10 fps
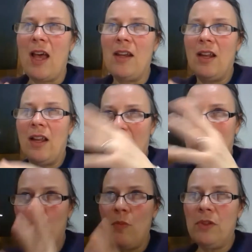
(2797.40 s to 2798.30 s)
And
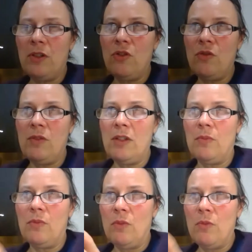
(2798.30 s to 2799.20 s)
at the moment they're doing
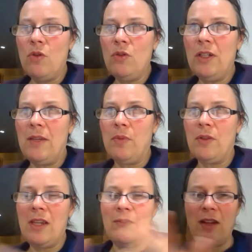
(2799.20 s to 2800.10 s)
them remotely, but
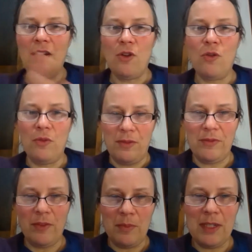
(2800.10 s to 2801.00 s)
even I know
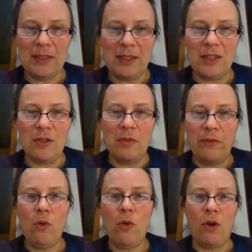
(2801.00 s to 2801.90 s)
from listening to you
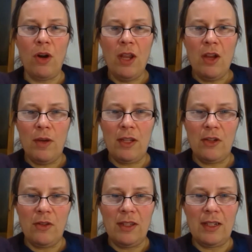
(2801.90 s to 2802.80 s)
before, when
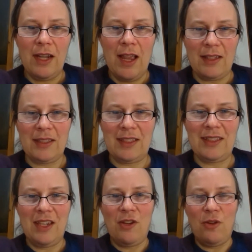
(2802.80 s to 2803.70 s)
you're in the
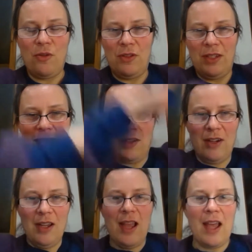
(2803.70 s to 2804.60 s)
class,
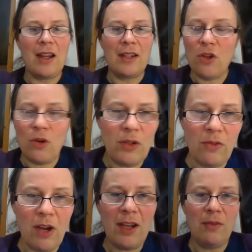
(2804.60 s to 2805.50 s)
and like Tony
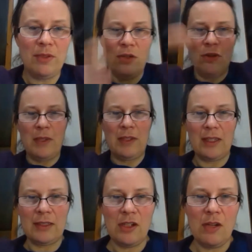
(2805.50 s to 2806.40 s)
Riley was talking about
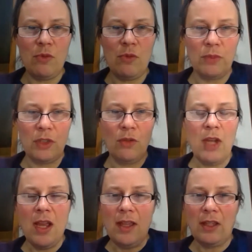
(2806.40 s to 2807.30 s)
that steam room. So
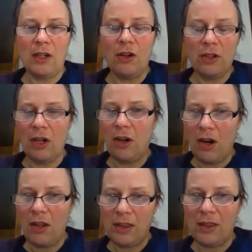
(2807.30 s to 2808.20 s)

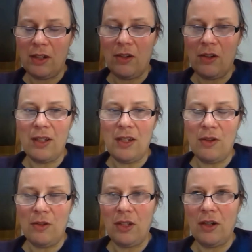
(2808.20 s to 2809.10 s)
there
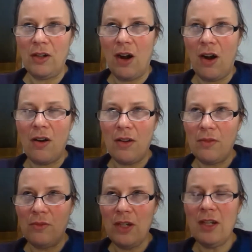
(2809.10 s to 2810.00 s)
are
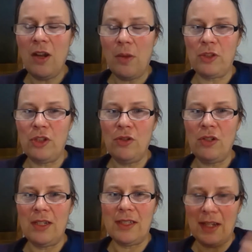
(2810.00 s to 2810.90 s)
real
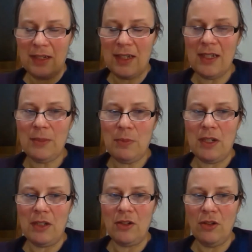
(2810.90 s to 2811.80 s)
opportunities, and it is
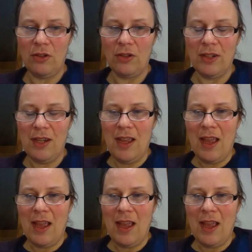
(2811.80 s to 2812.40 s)
being done.